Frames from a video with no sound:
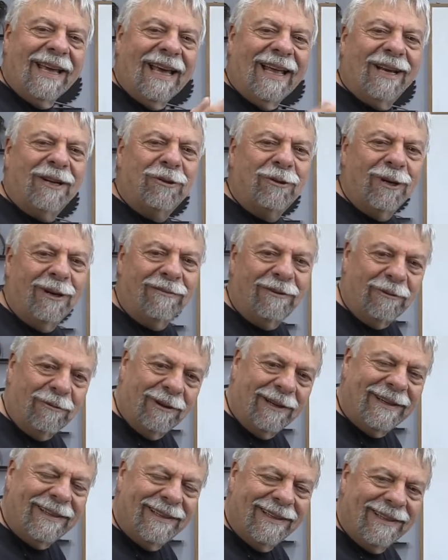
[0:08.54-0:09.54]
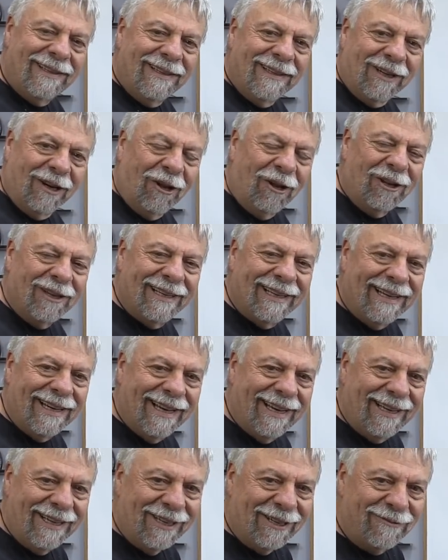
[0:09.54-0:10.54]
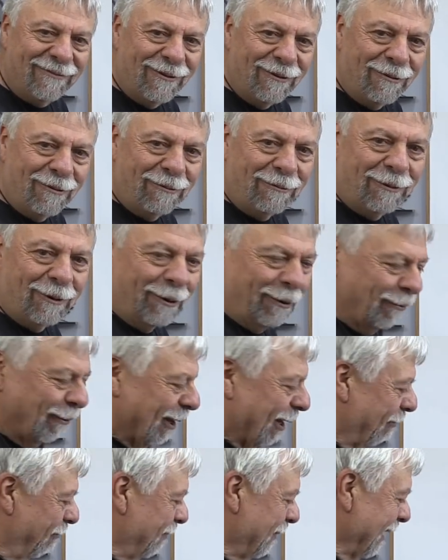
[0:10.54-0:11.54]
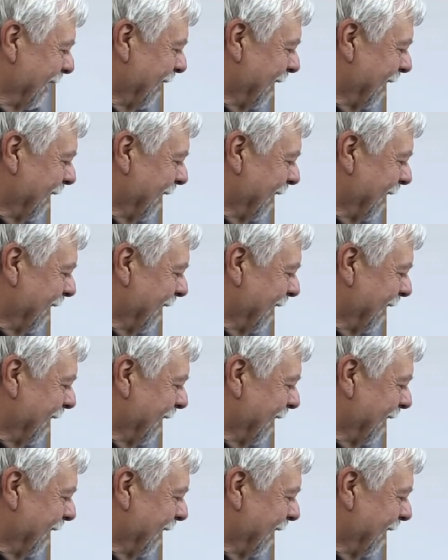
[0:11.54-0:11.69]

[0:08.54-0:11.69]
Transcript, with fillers: Hello everyone, Colin Knecht here for Woodwork Web.